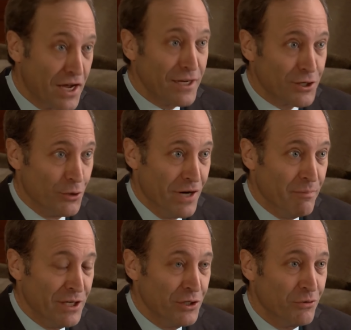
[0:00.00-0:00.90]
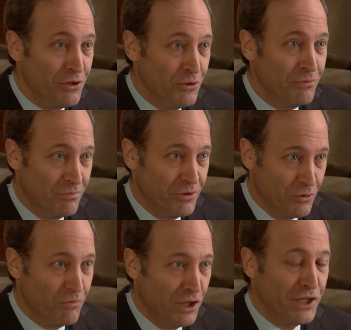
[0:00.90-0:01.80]
That got you. I mean,
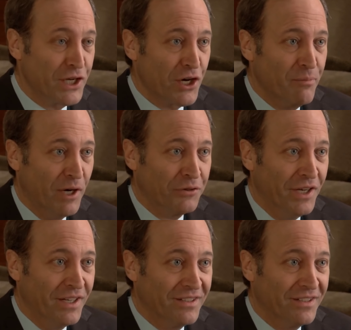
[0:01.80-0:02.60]
you really care about